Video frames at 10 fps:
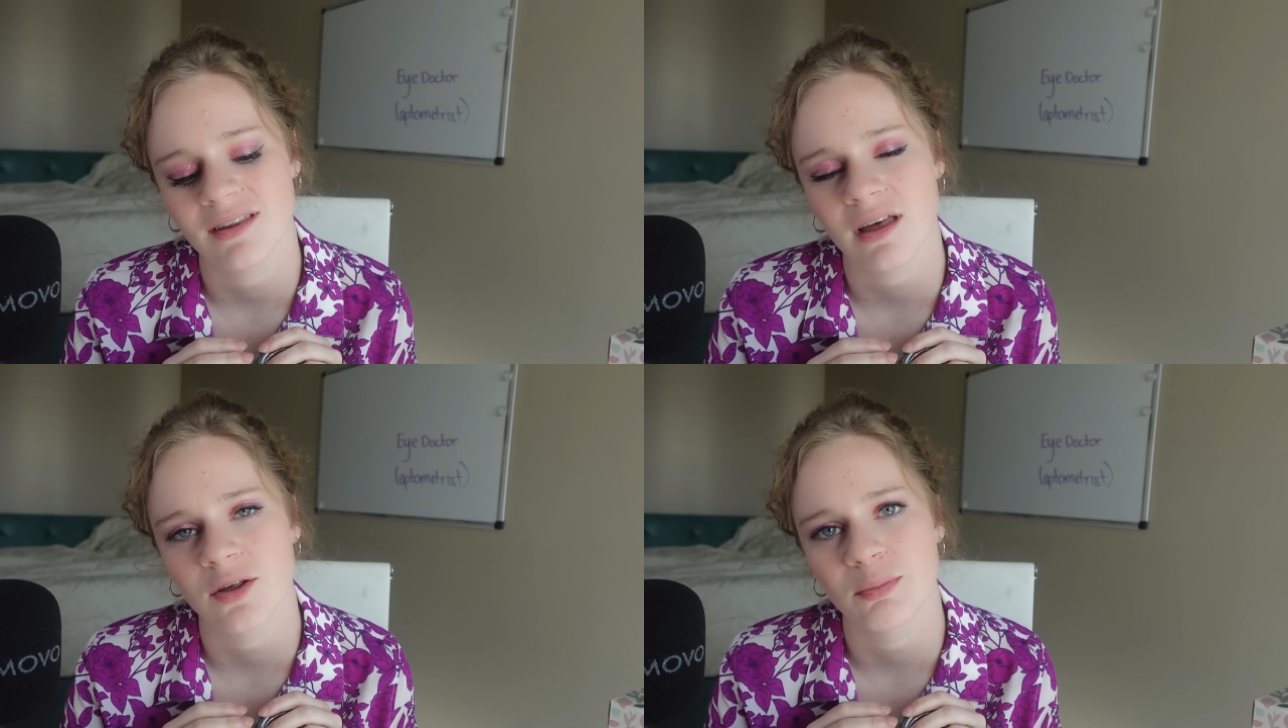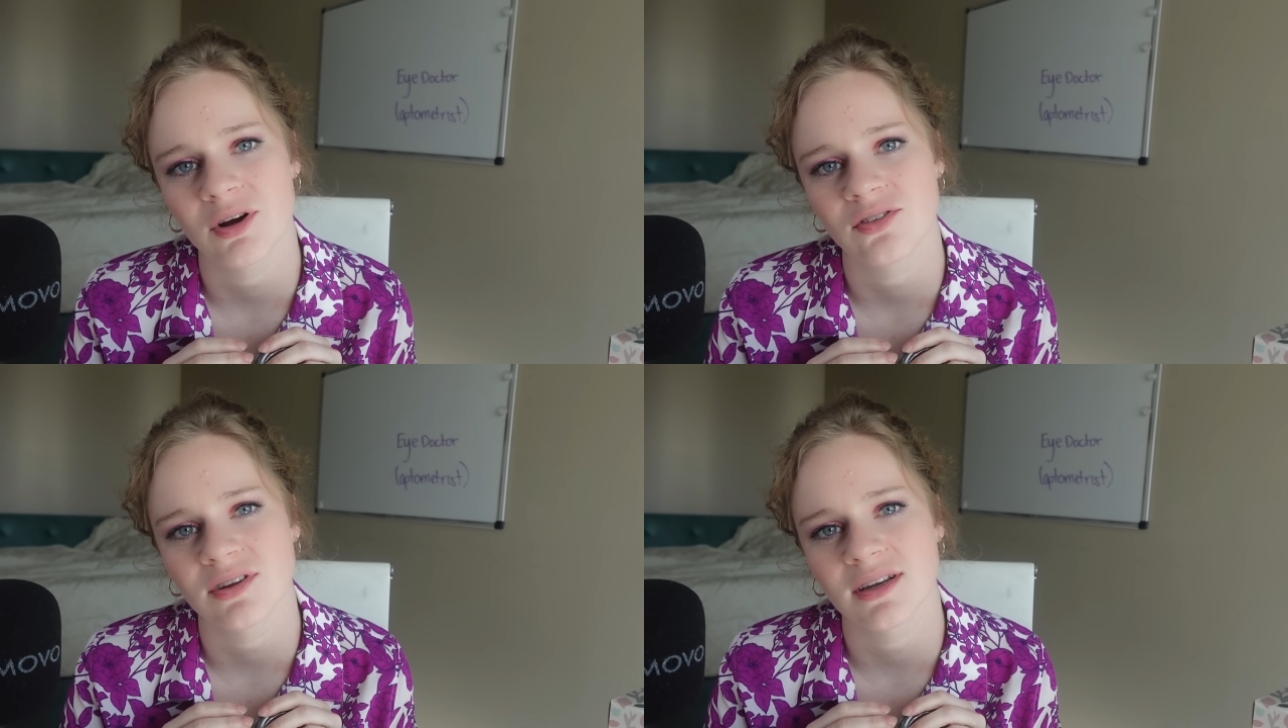the other
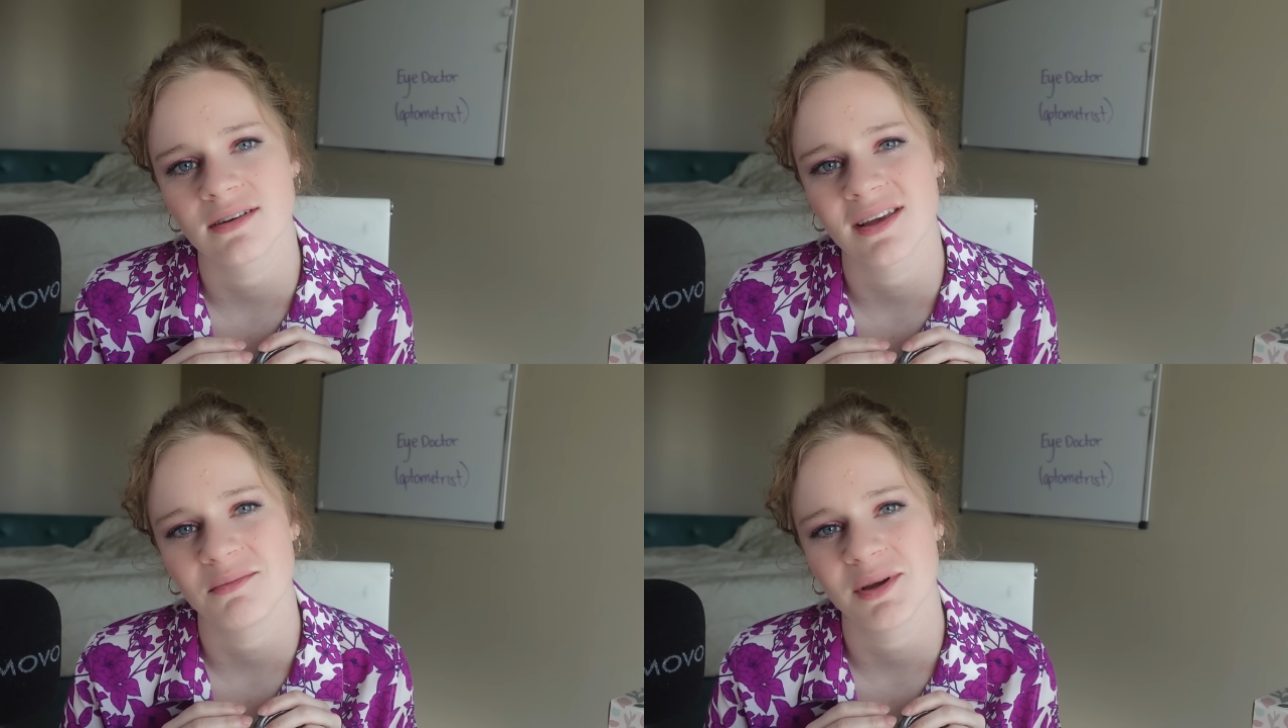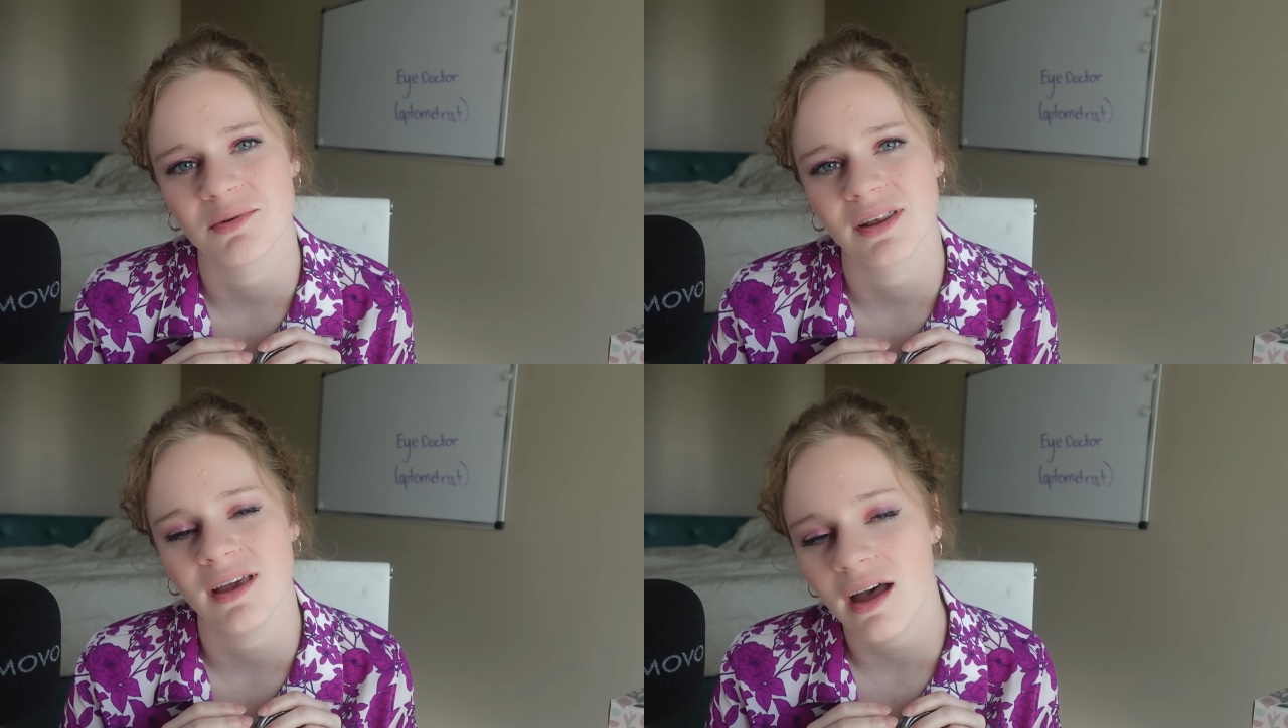person can be
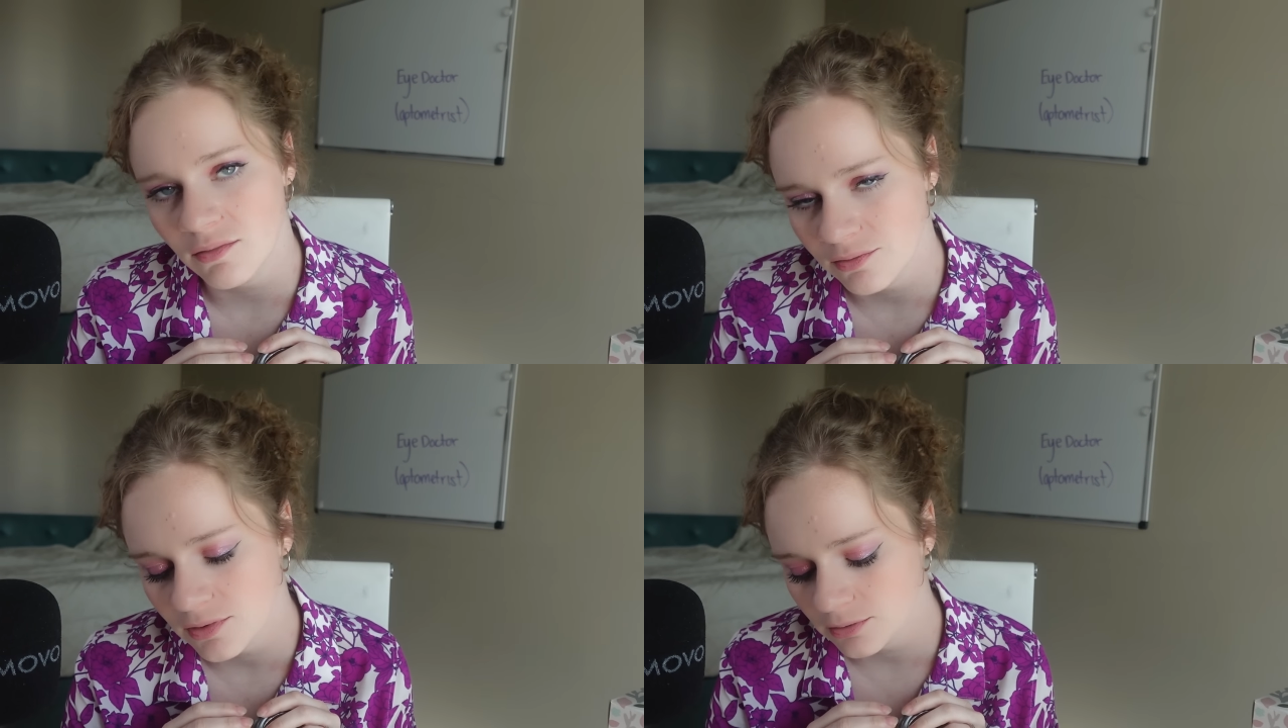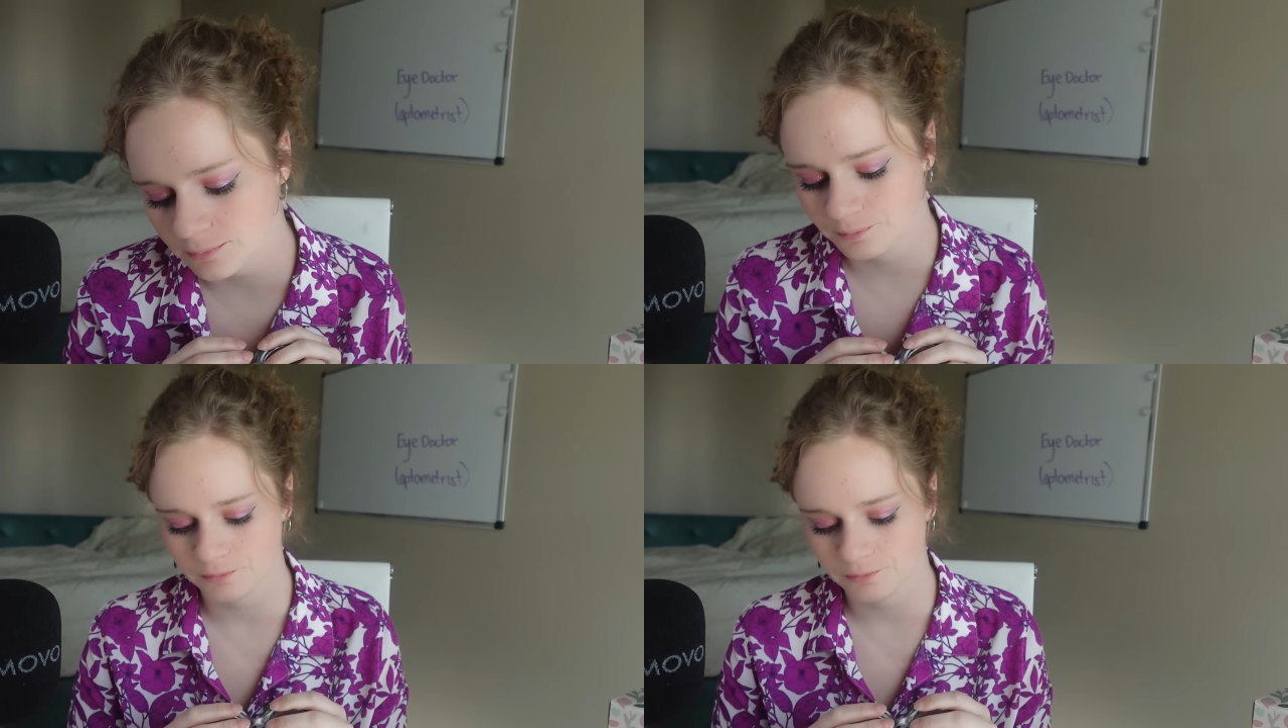really helpful.